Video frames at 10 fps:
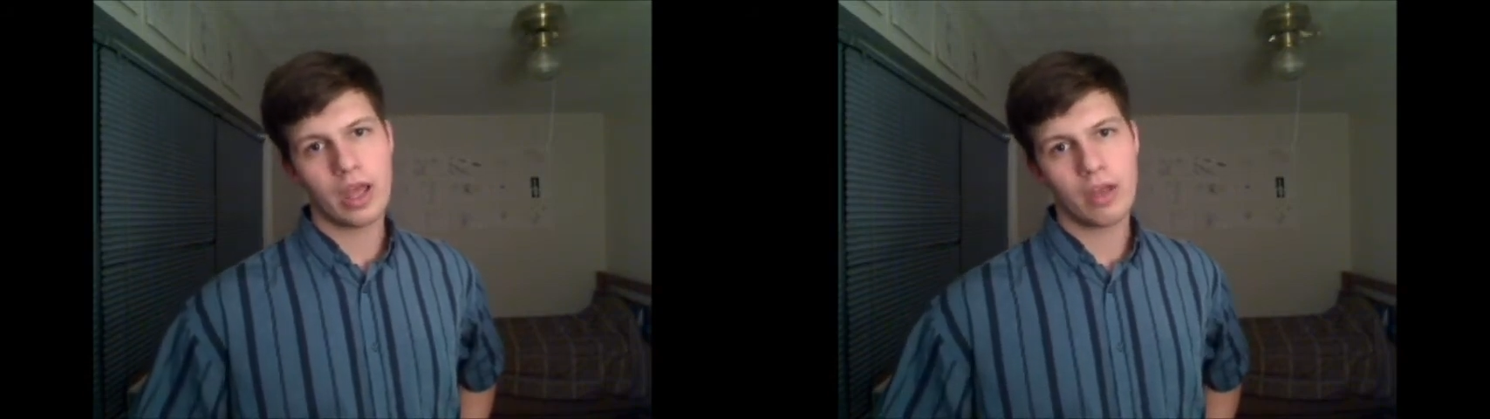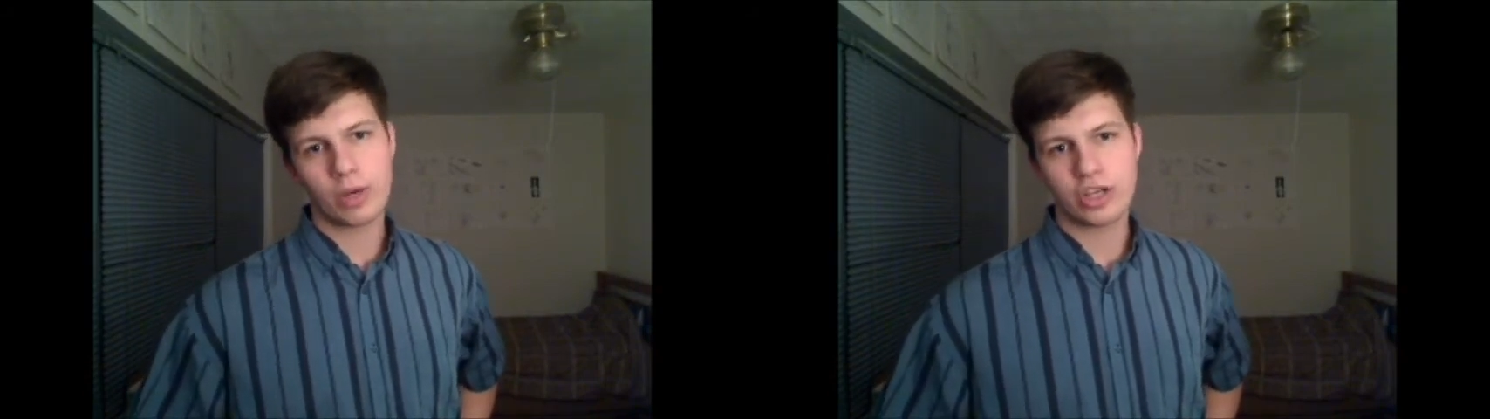
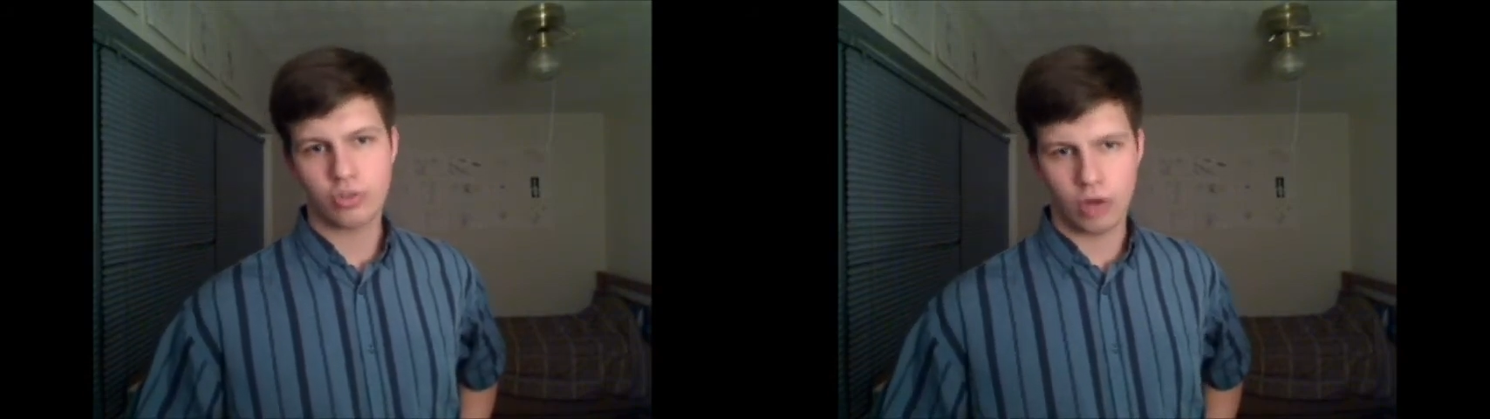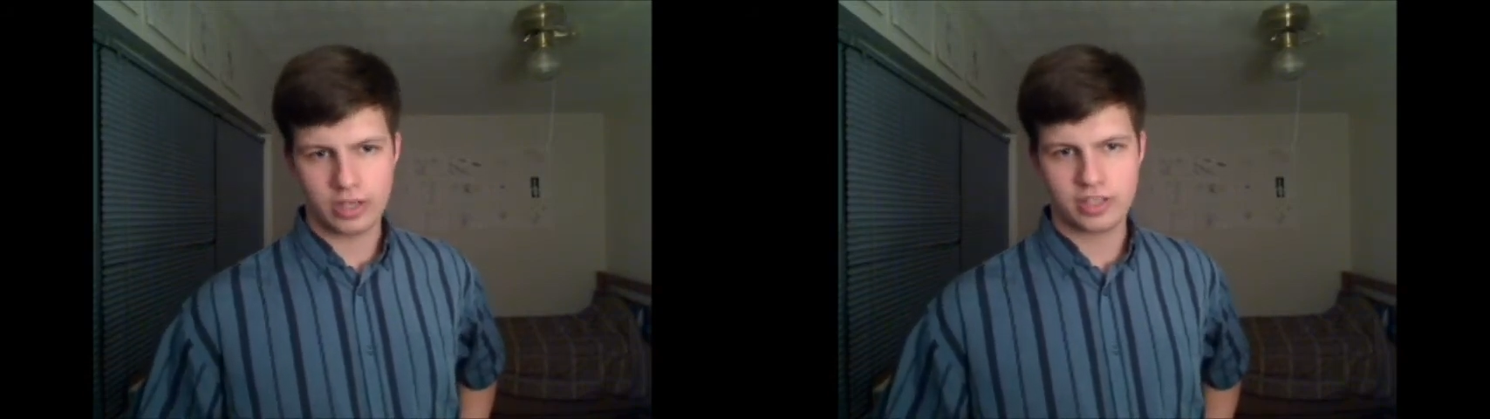
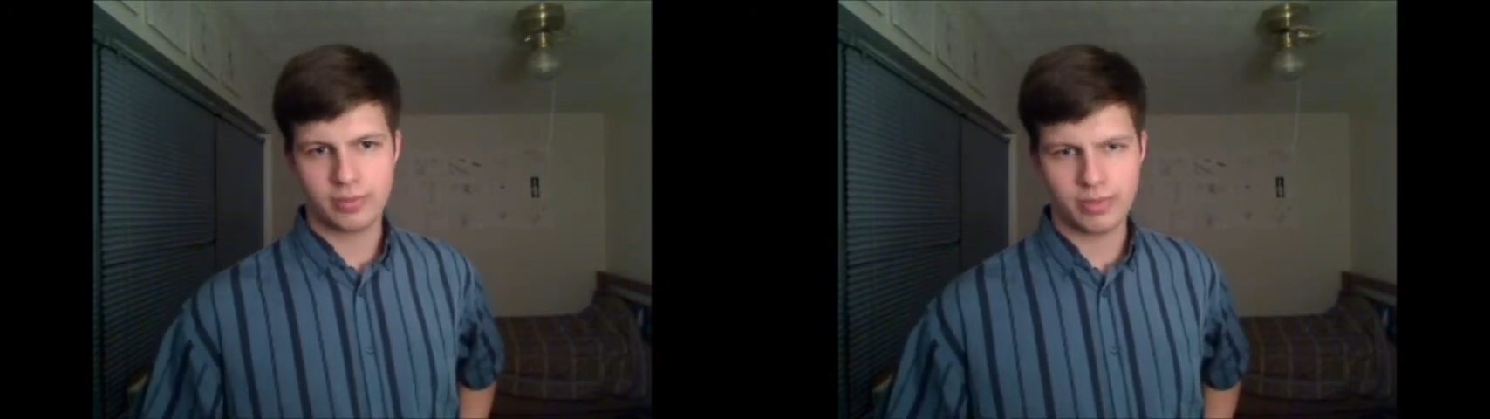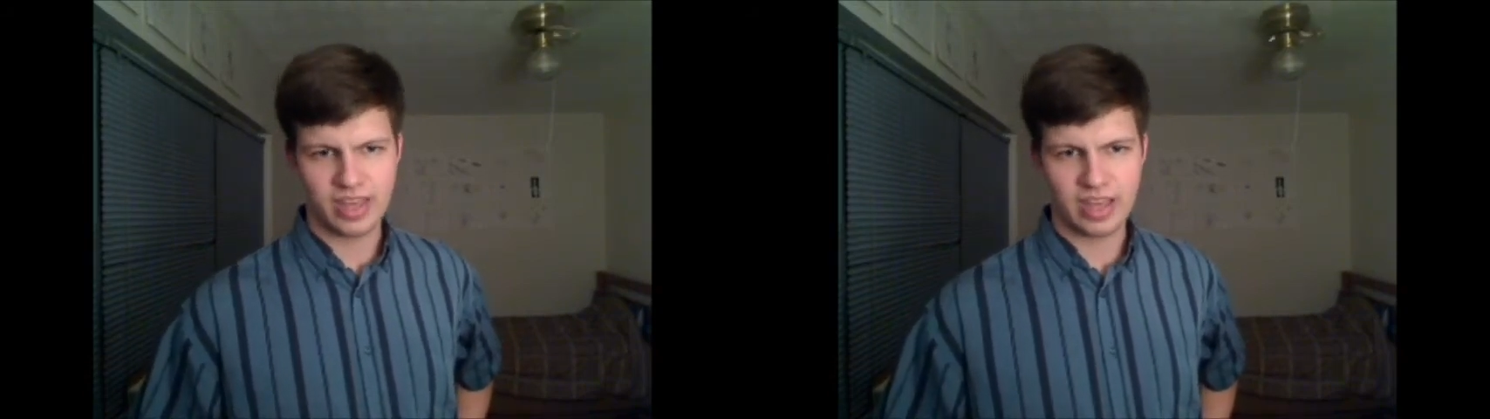restaurant
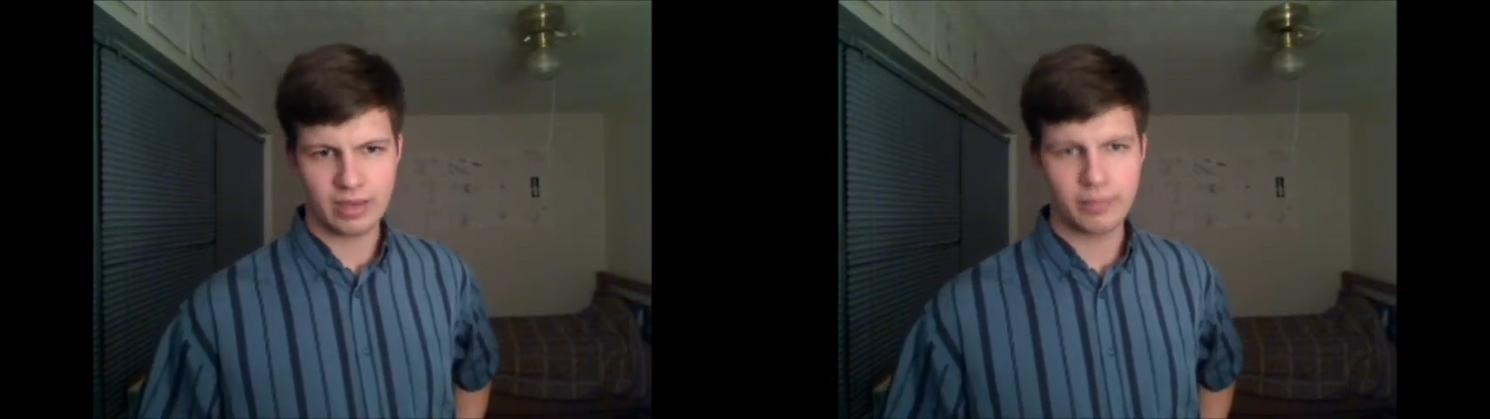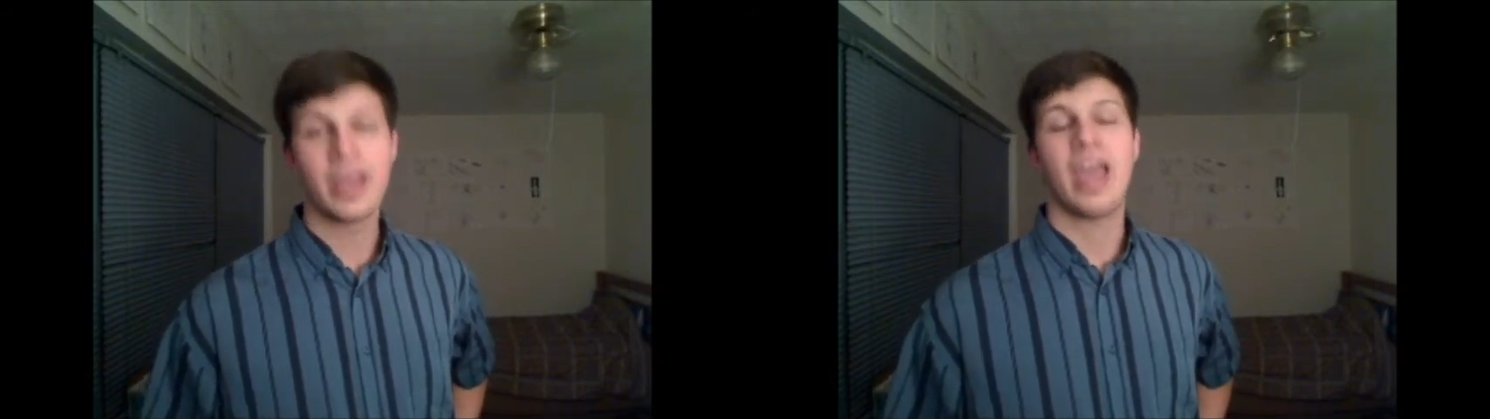thing,
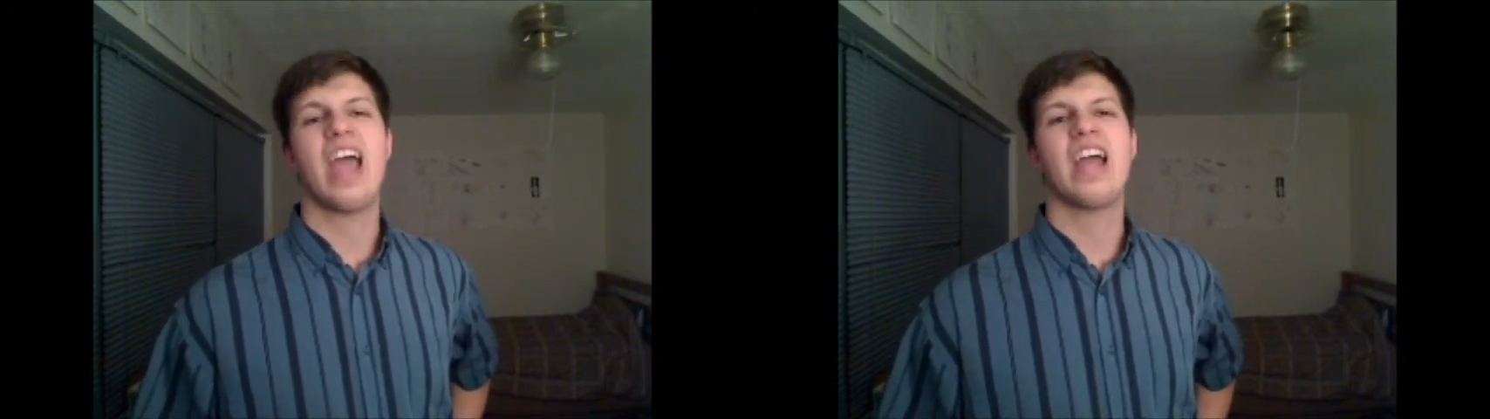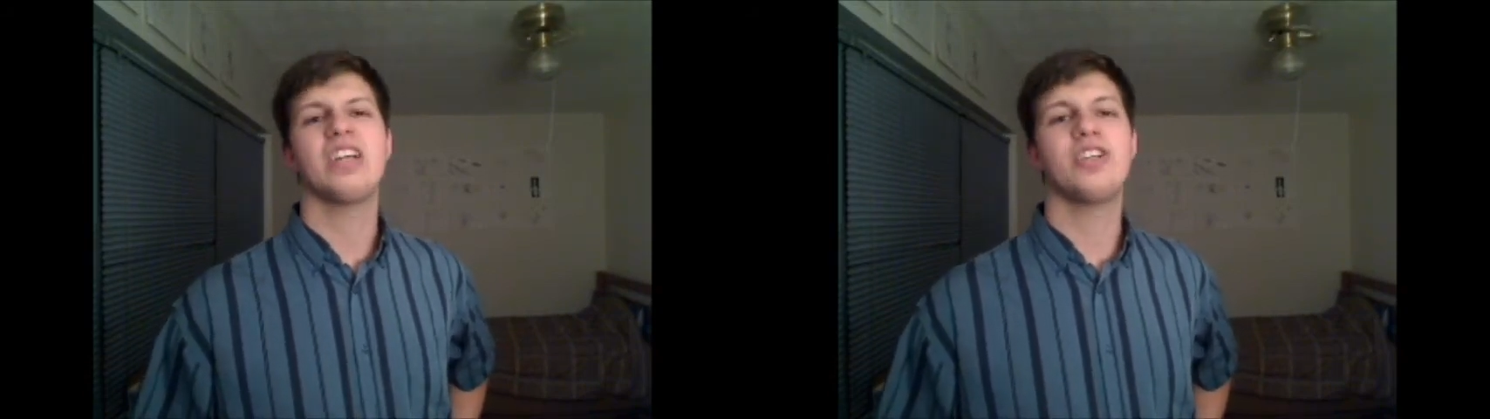and